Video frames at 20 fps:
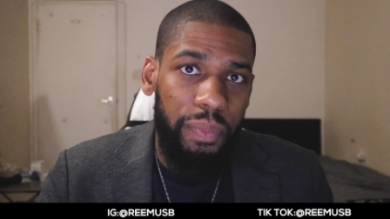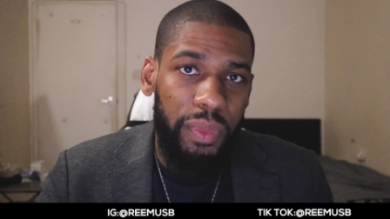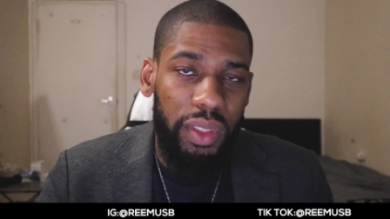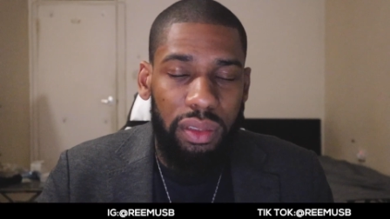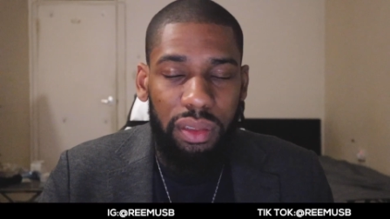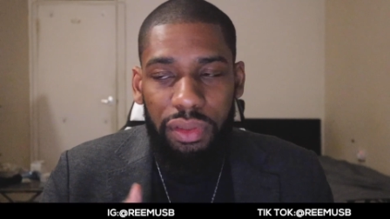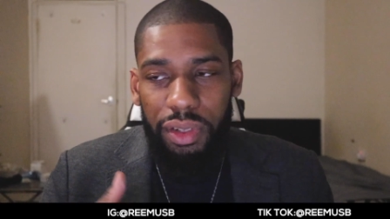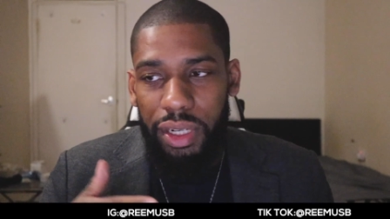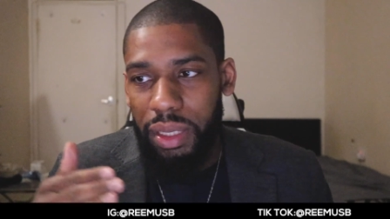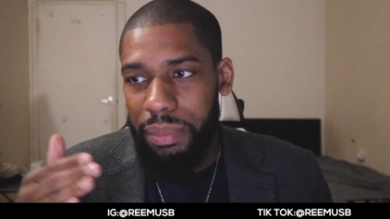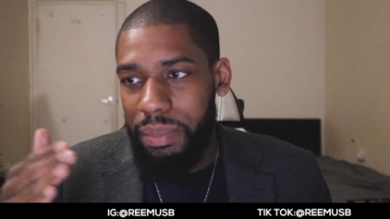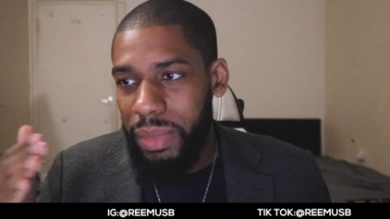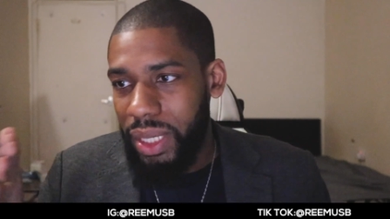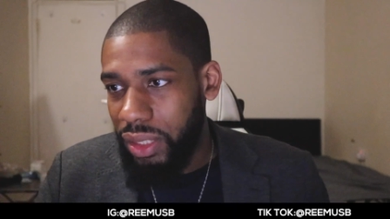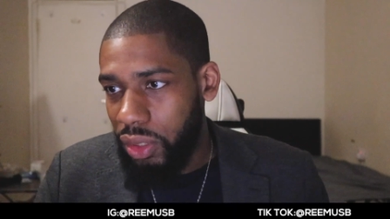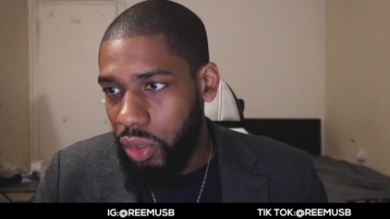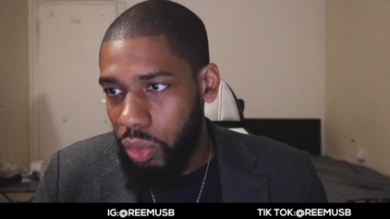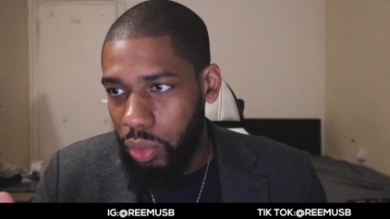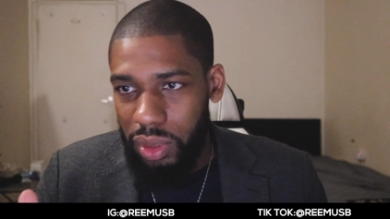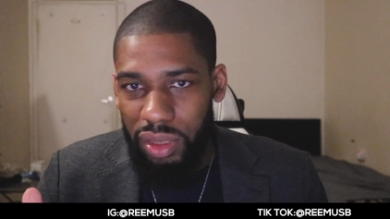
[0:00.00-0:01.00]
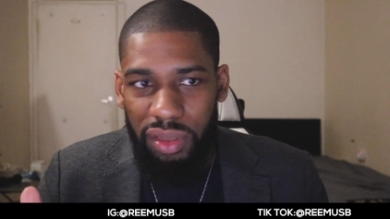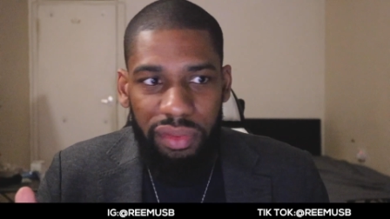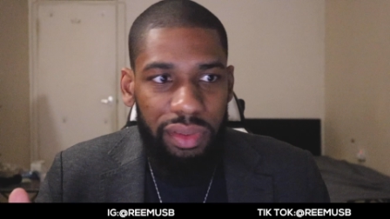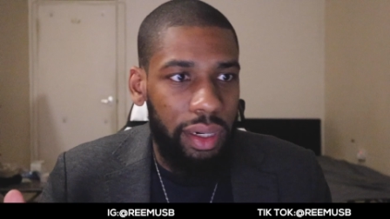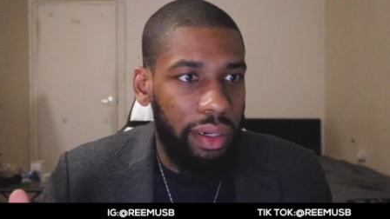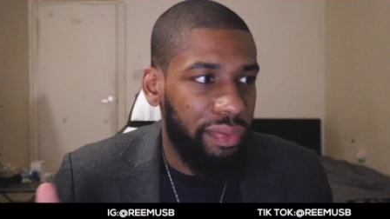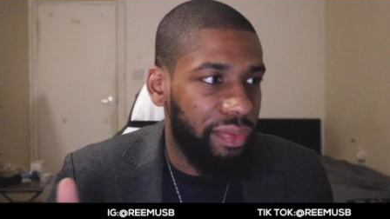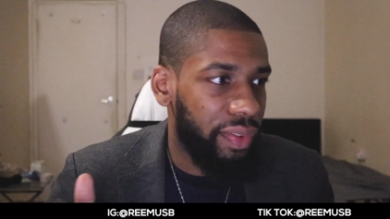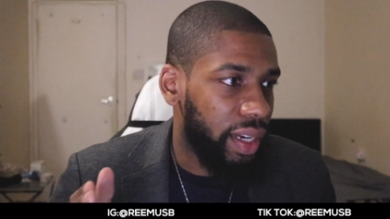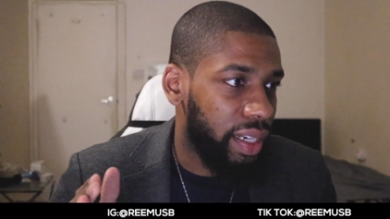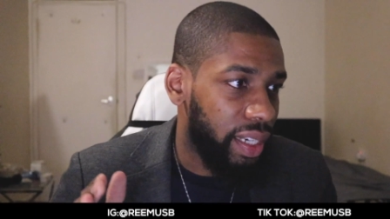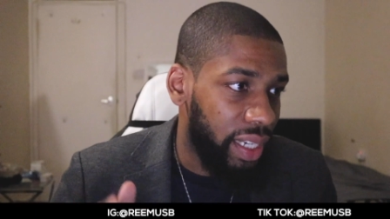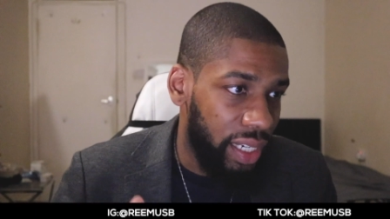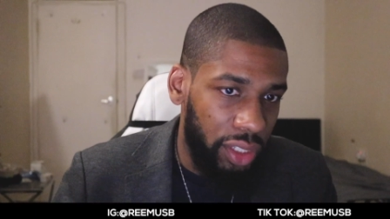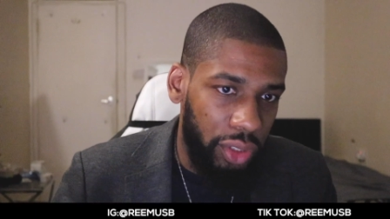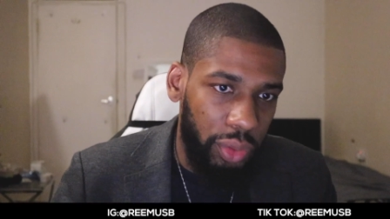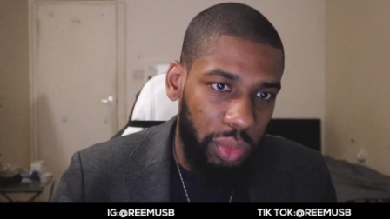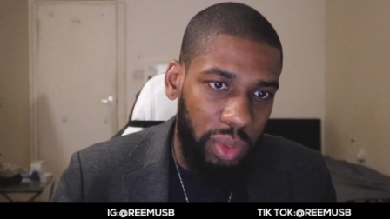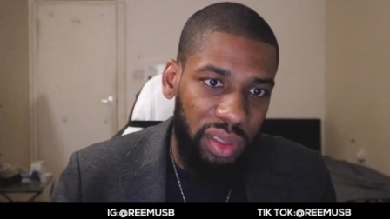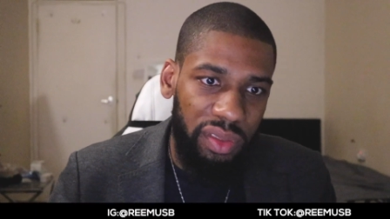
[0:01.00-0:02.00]
It's very mental. It's very
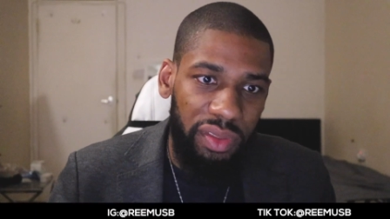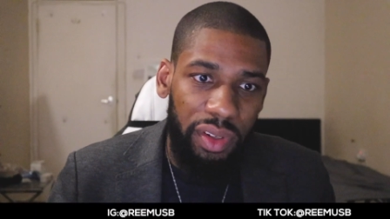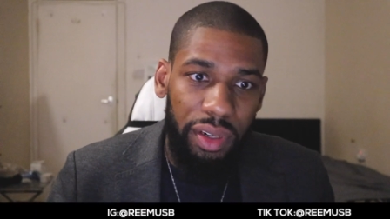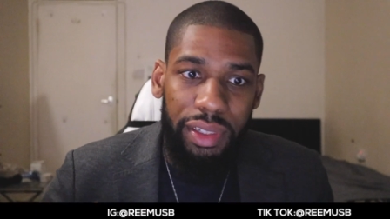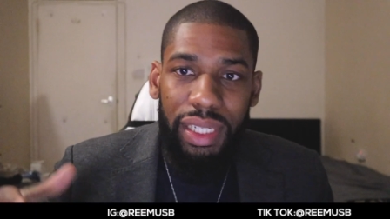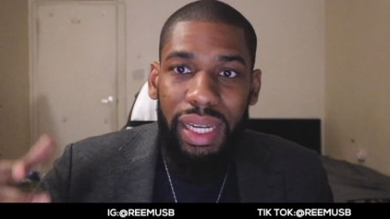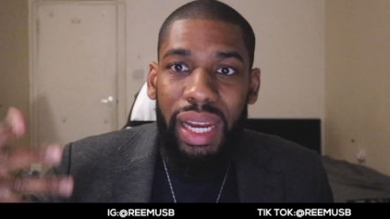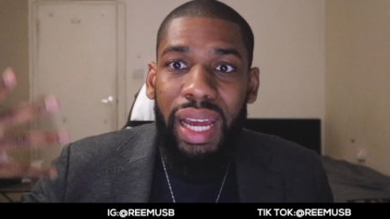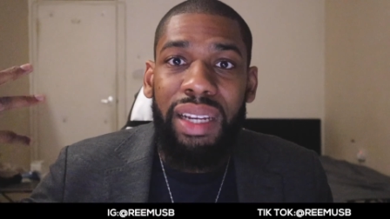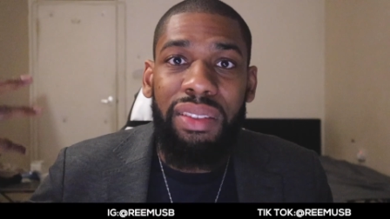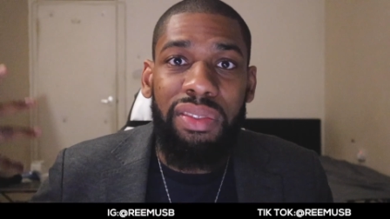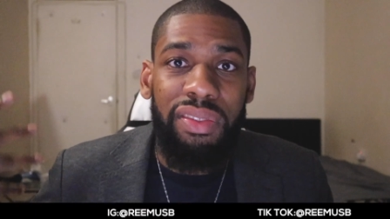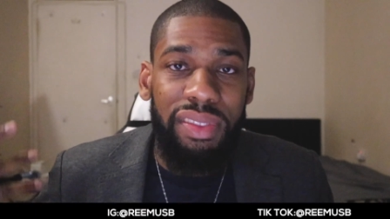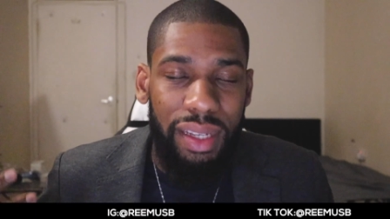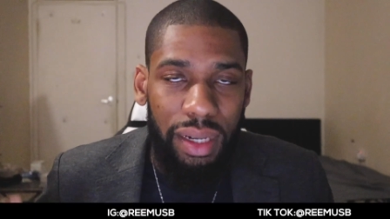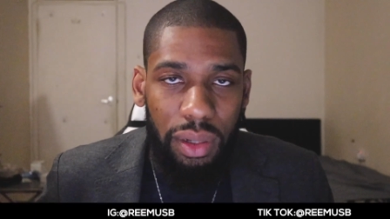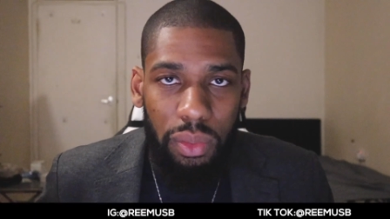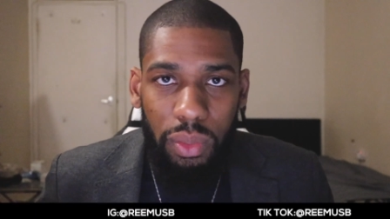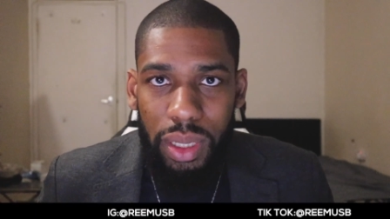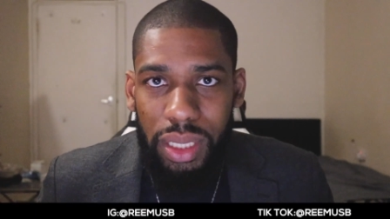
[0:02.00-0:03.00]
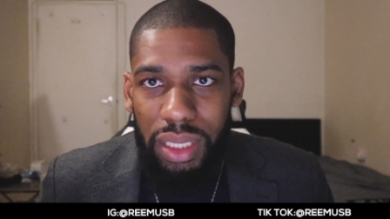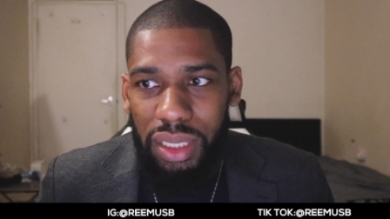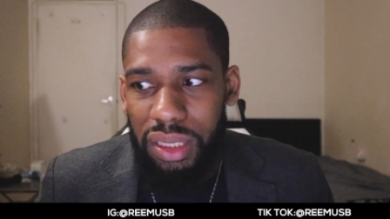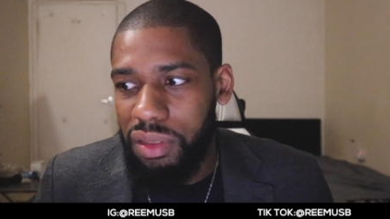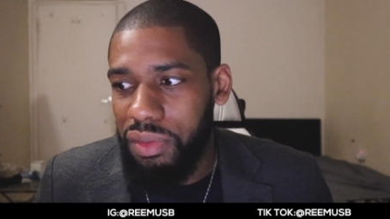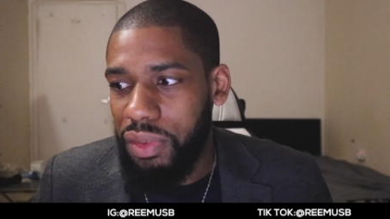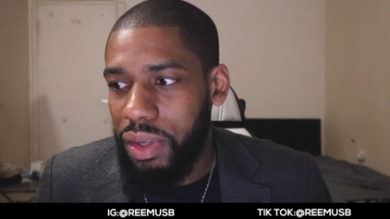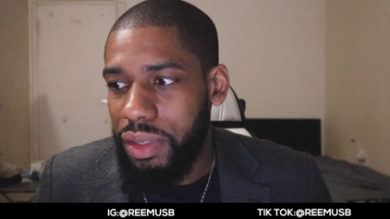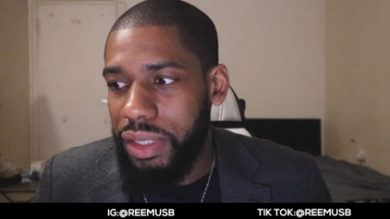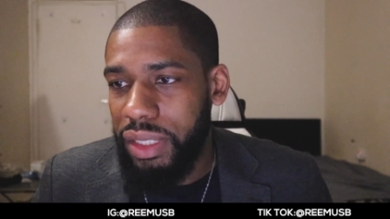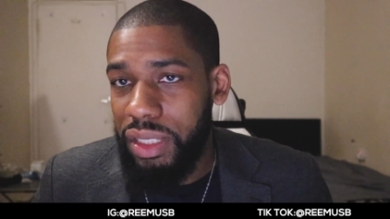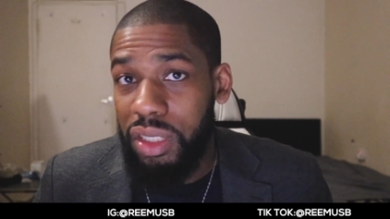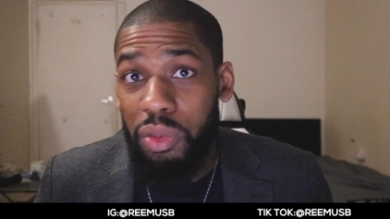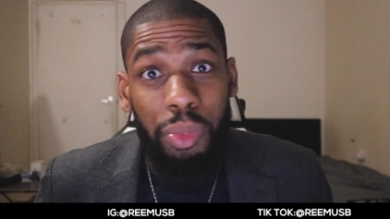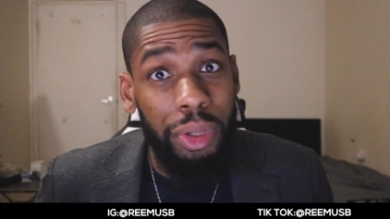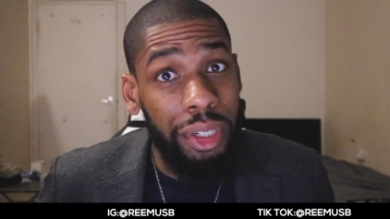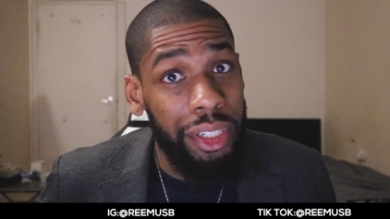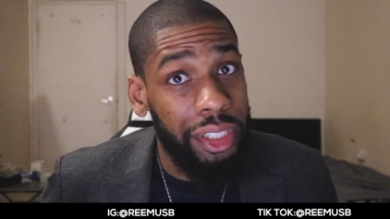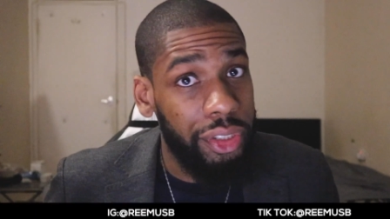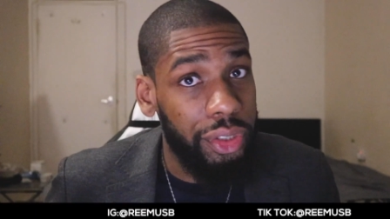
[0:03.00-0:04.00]
financial. It's very lifestyle-wise. It's very
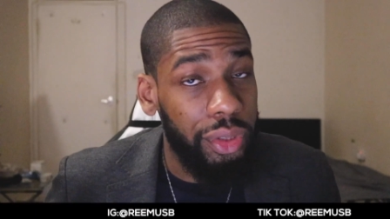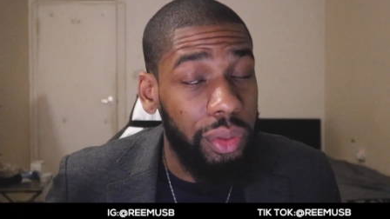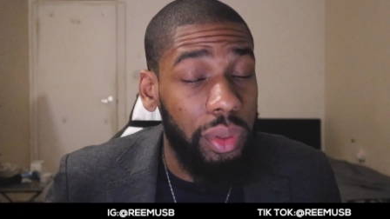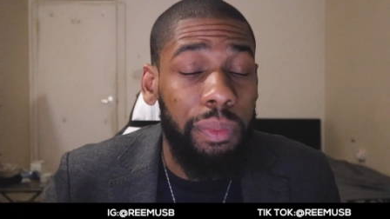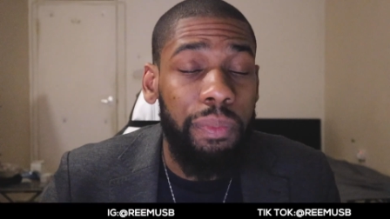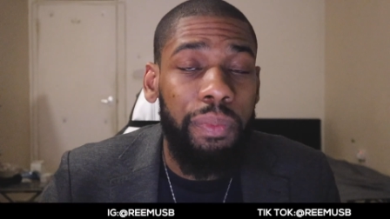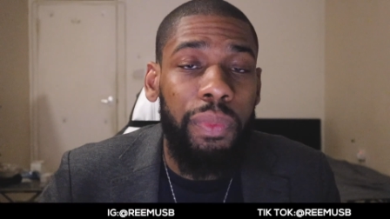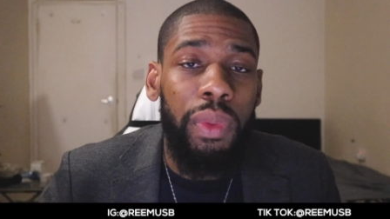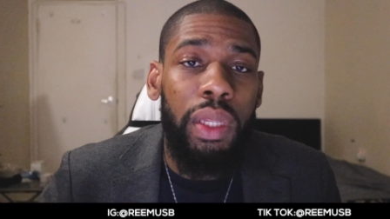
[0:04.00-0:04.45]
spiritual.